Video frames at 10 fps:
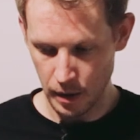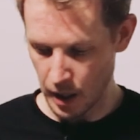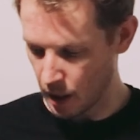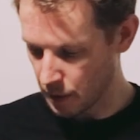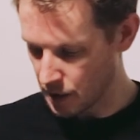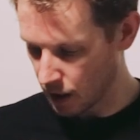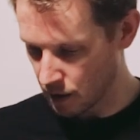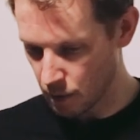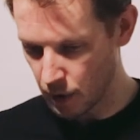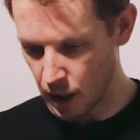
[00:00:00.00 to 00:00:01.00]
Now what's
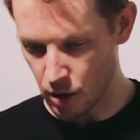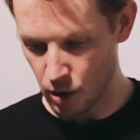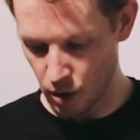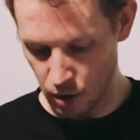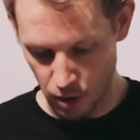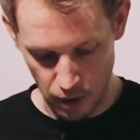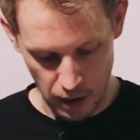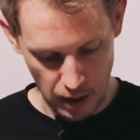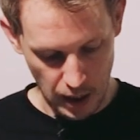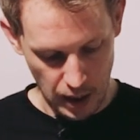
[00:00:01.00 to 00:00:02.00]
next? We need to do
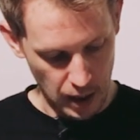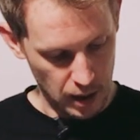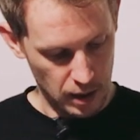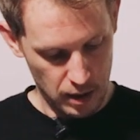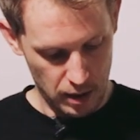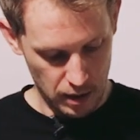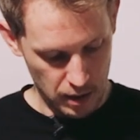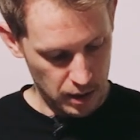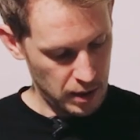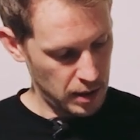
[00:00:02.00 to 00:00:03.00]
the
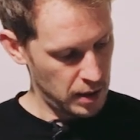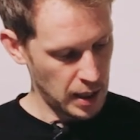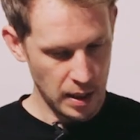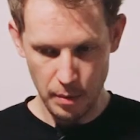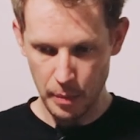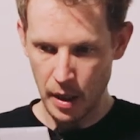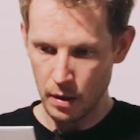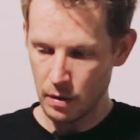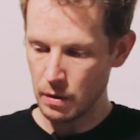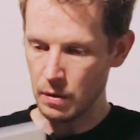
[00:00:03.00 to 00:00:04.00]
center
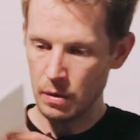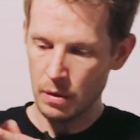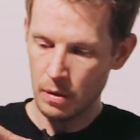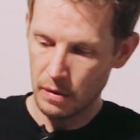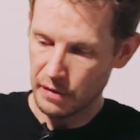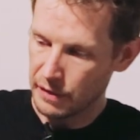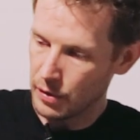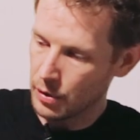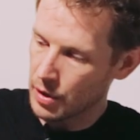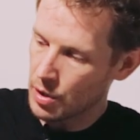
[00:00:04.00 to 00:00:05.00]
panel
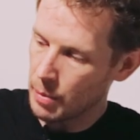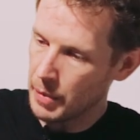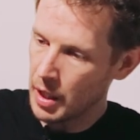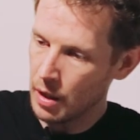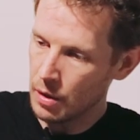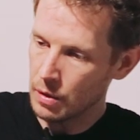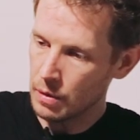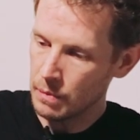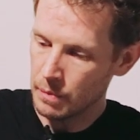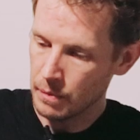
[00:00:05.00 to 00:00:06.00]
for the top handle